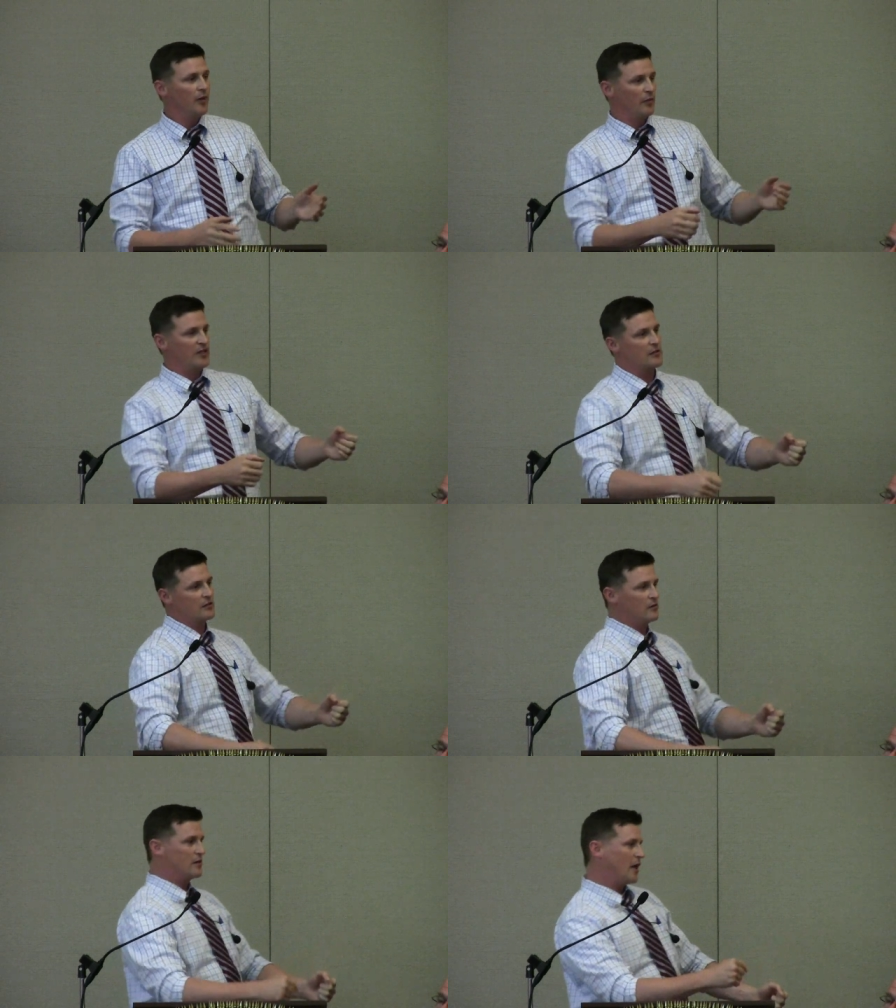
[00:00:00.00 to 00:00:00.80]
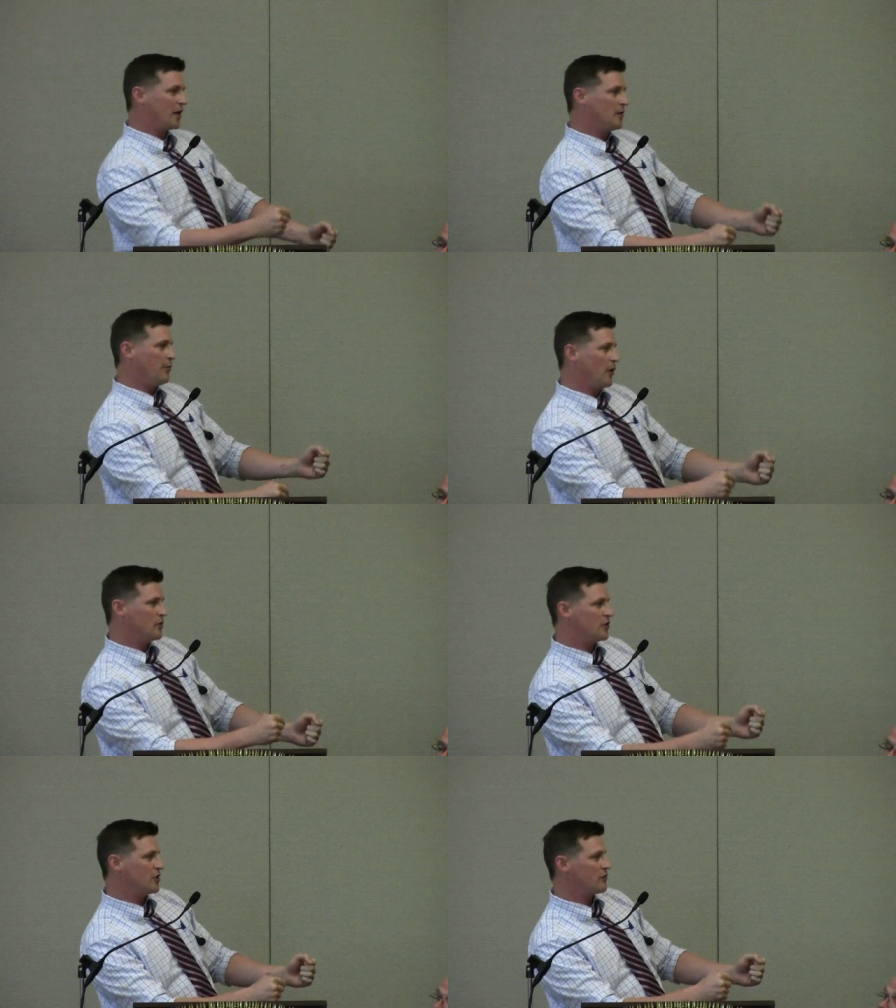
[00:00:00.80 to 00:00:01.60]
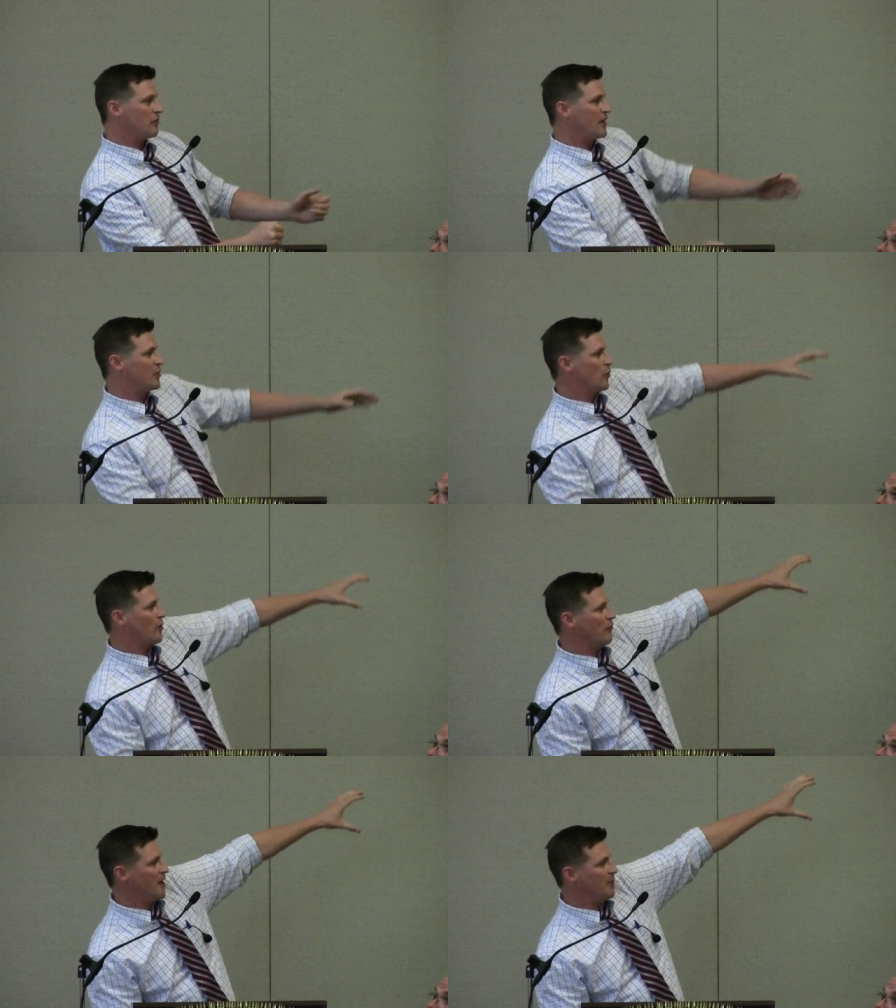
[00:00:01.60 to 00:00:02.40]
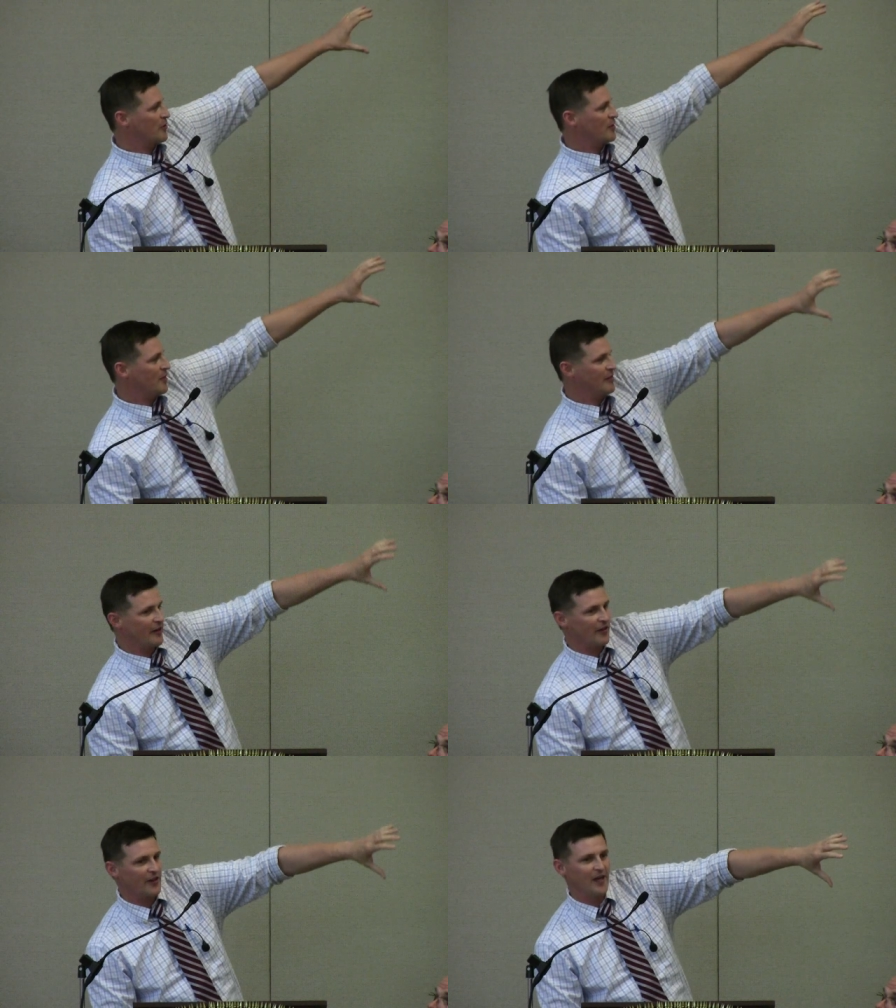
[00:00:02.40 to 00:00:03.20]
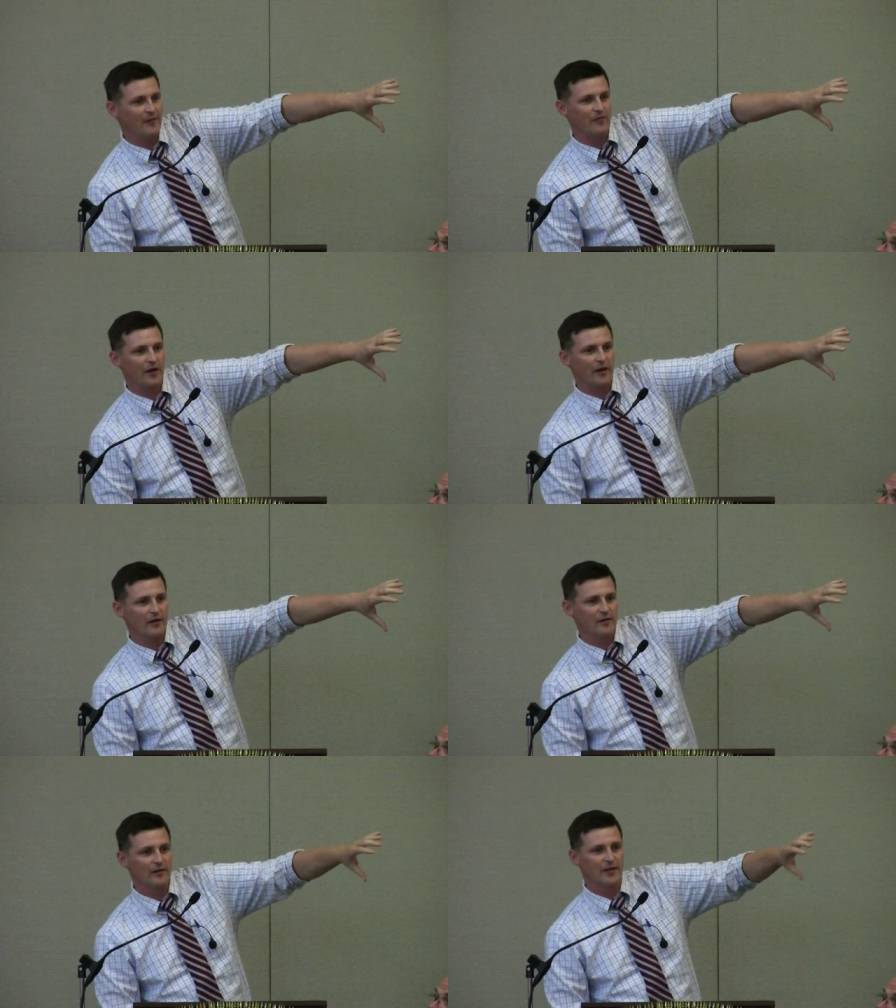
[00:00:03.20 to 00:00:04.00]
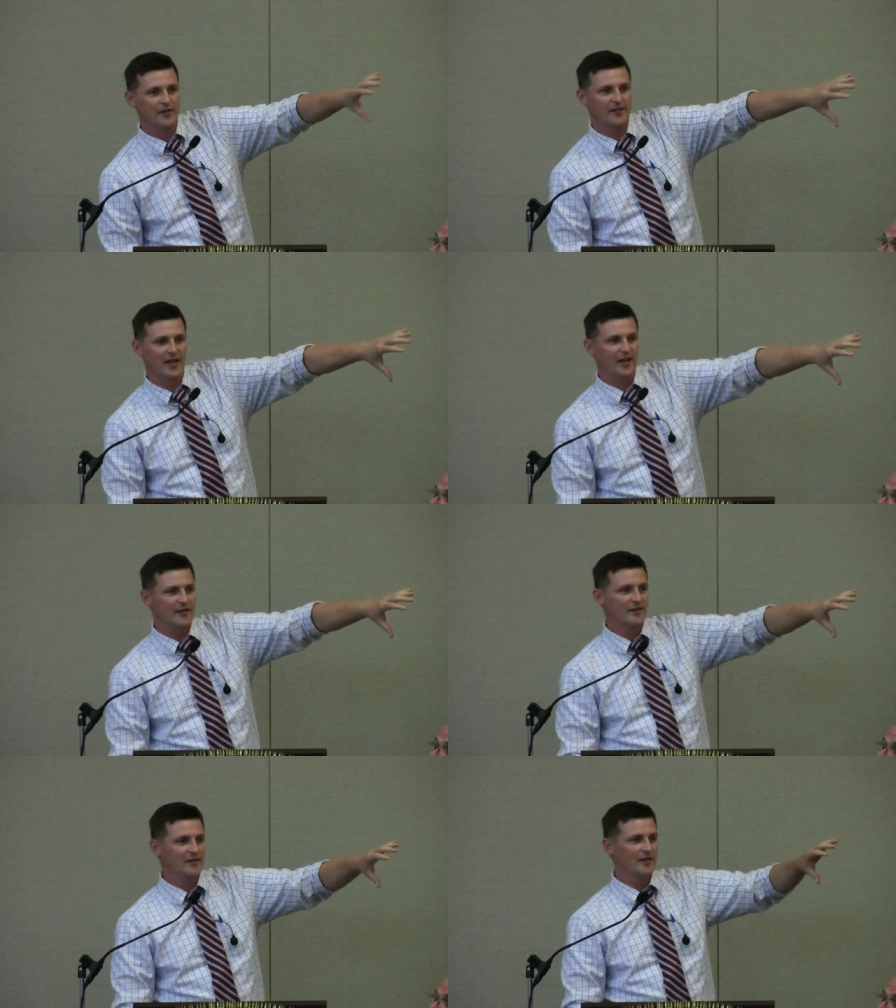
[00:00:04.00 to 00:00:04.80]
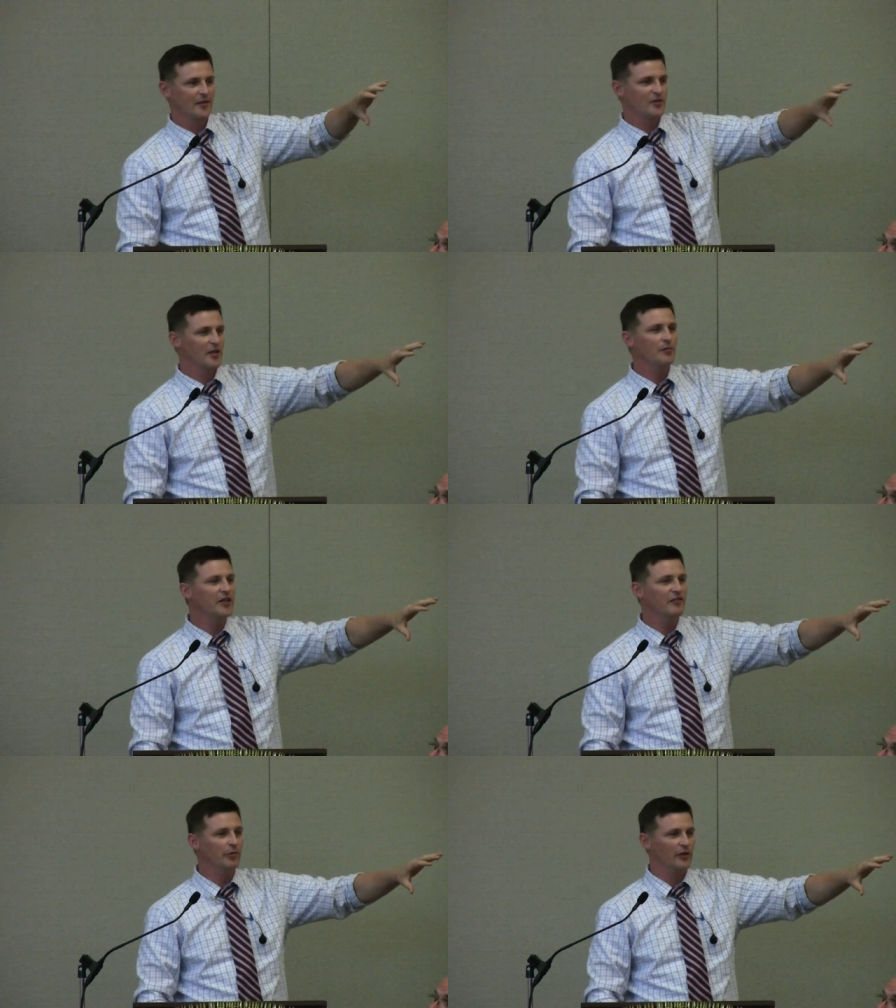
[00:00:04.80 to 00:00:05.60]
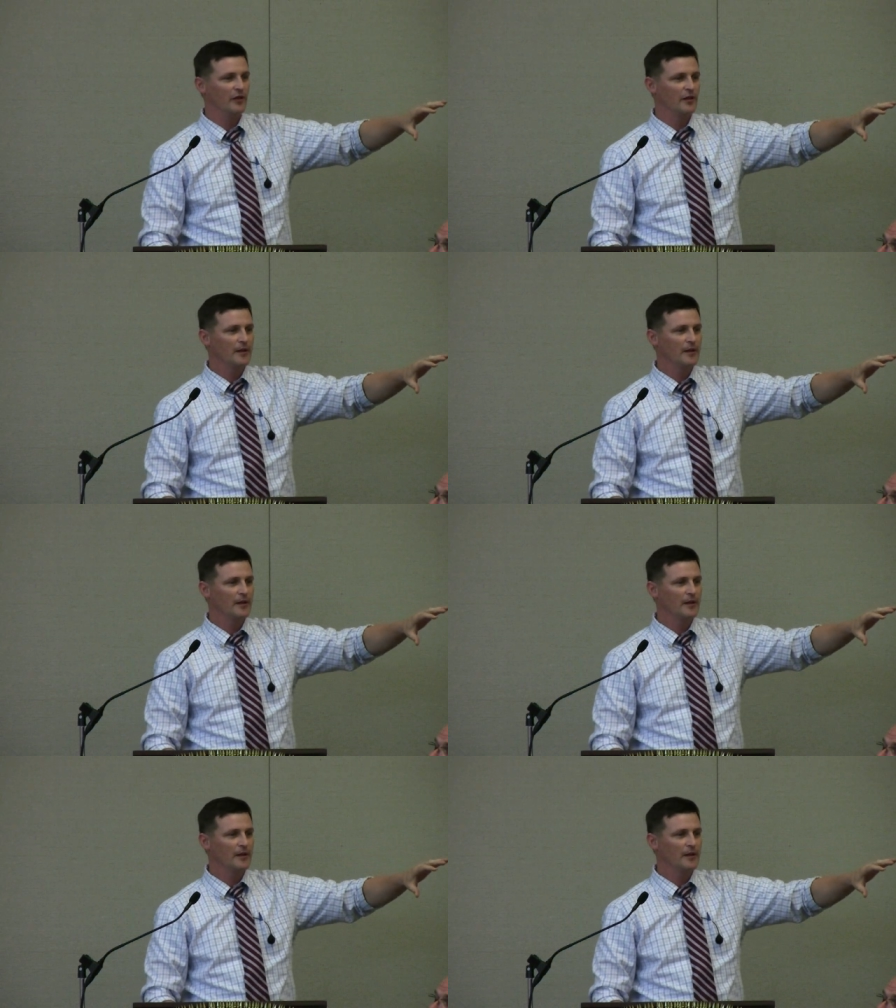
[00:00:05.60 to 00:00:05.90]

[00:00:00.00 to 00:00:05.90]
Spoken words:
But we got the boat just right to where a rainbow was coming down on the campfire in the tent. It was unbelievable.